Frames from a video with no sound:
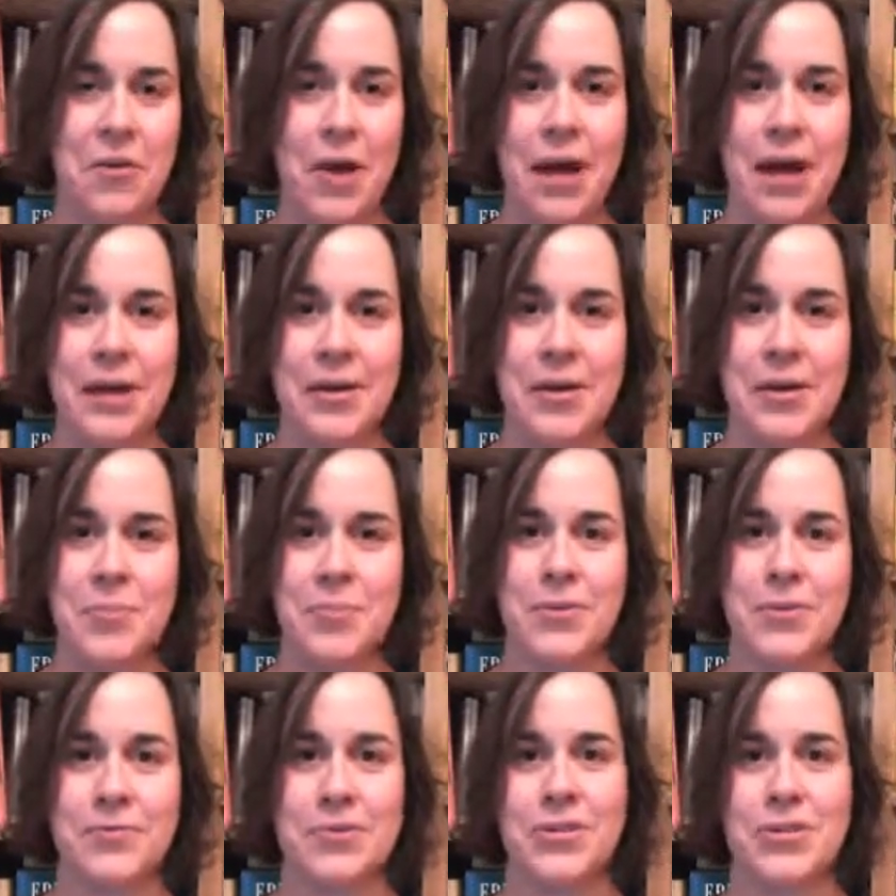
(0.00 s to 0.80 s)
I hope
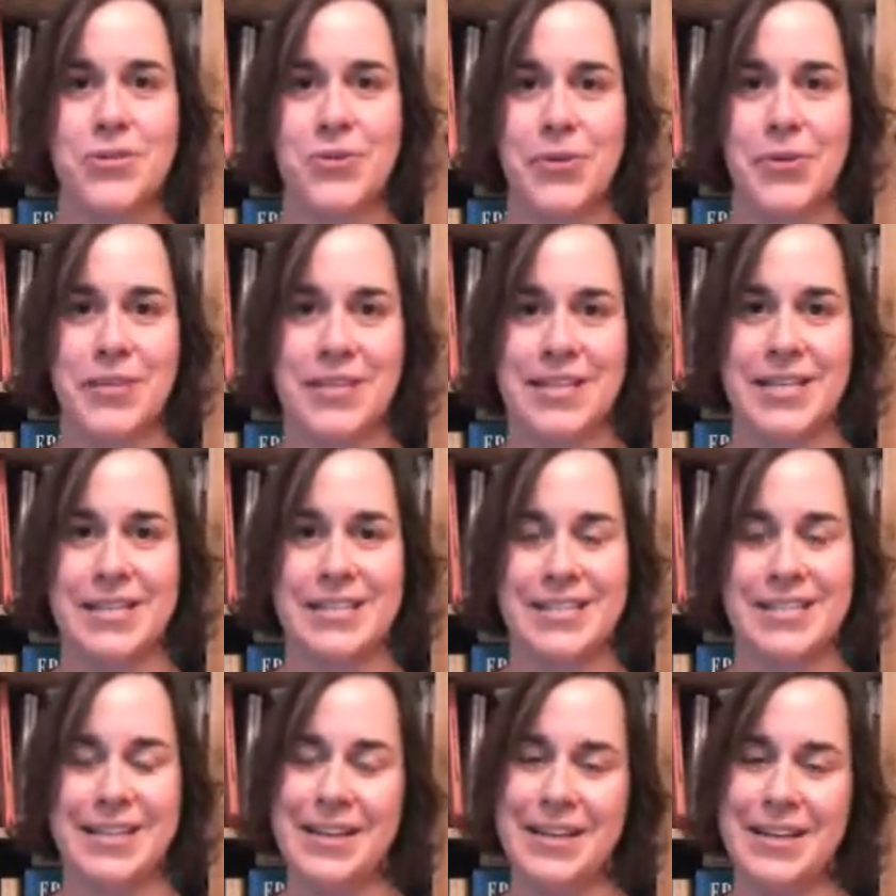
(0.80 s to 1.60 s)
you've enjoyed
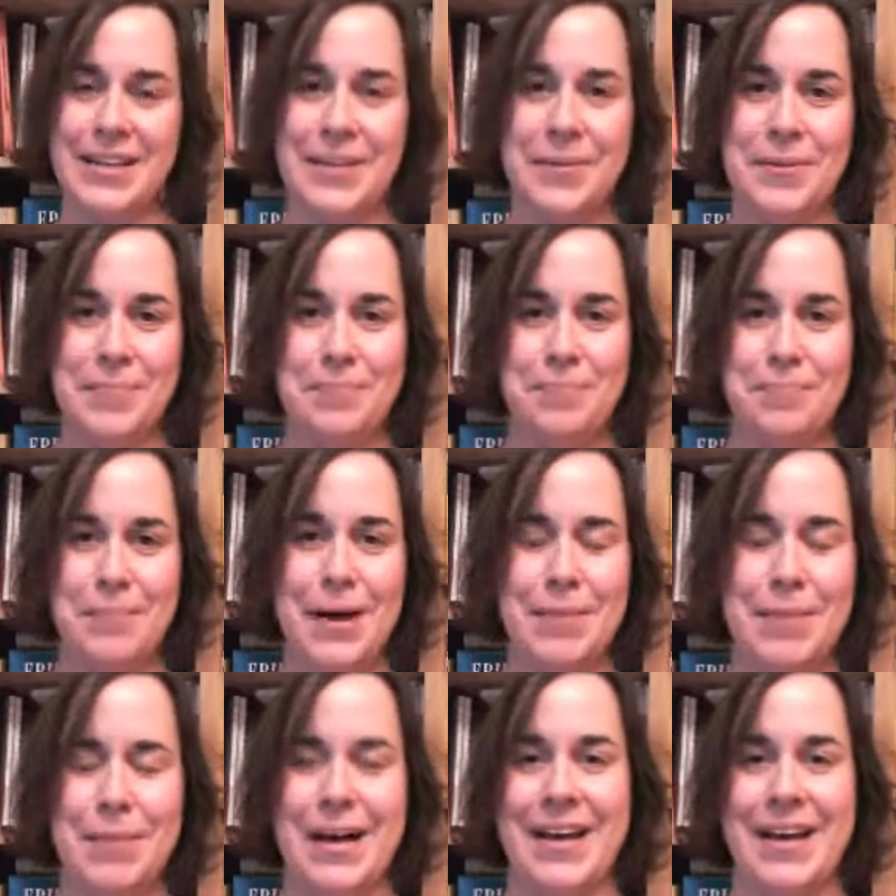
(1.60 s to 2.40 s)
it.
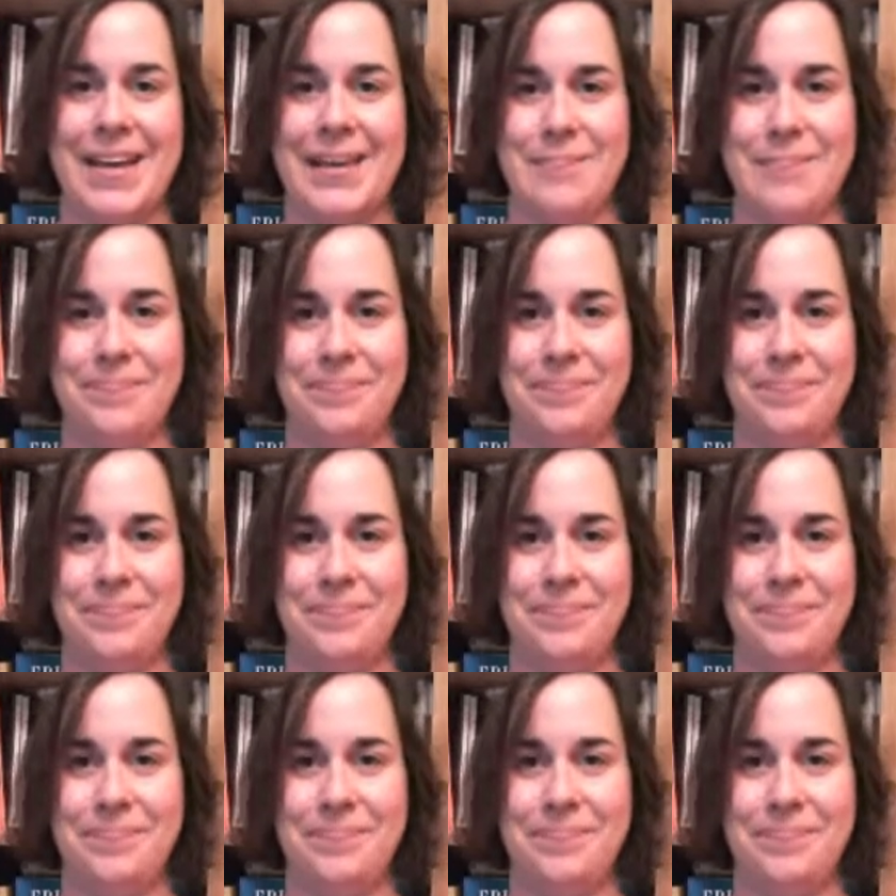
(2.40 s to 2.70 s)
Bye bye.